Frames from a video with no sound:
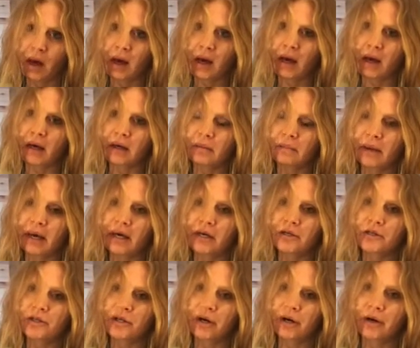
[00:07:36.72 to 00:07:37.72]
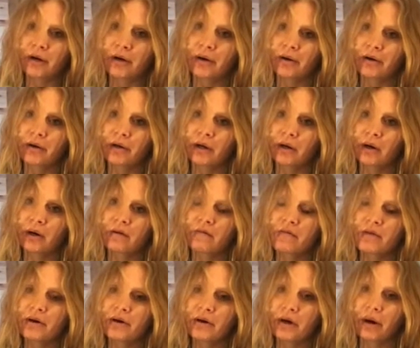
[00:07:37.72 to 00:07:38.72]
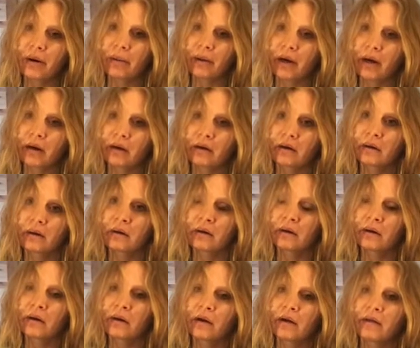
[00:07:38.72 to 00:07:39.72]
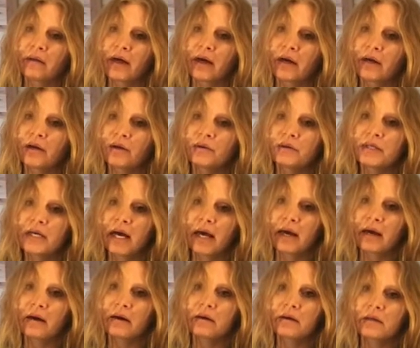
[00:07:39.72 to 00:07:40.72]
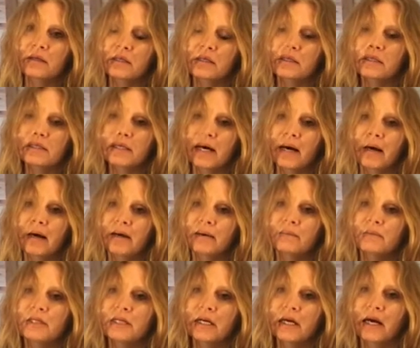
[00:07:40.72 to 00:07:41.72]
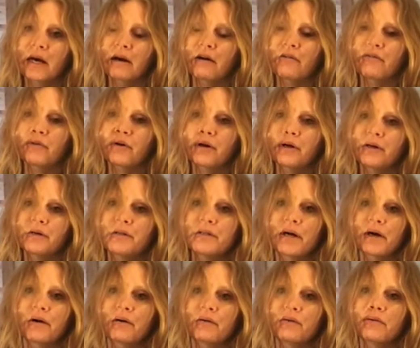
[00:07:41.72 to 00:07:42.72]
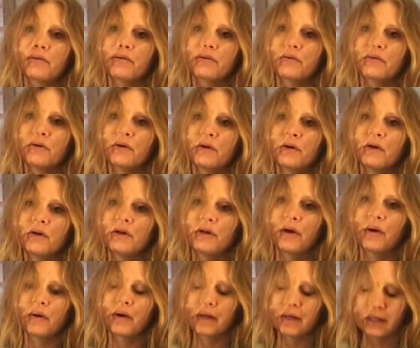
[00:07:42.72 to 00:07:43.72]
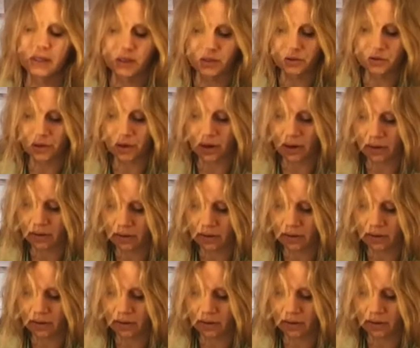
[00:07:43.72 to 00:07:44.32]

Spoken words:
And make sure you're of the knowing that you take this time to care for yourself. Yoga Nidra